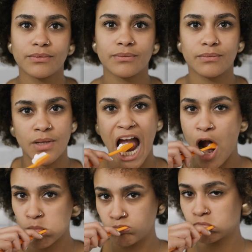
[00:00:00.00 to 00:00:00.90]
you should
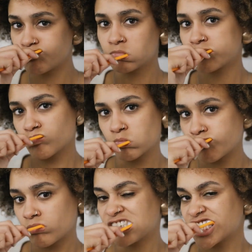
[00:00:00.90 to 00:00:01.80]
brush your teeth every
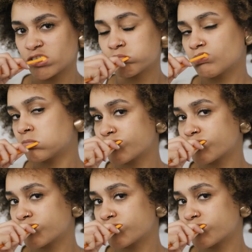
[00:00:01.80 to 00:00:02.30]
single day.